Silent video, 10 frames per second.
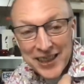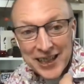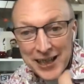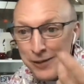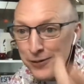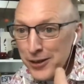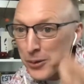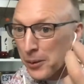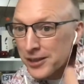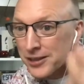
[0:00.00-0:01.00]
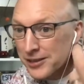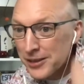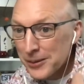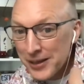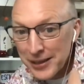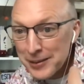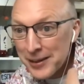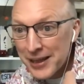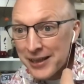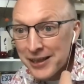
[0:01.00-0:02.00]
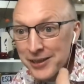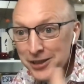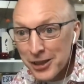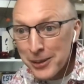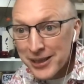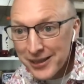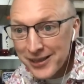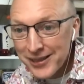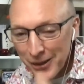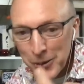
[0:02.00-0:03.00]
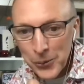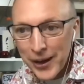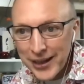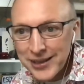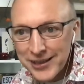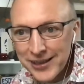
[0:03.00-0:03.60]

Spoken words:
if you want to do this thing, do it. Don't wait.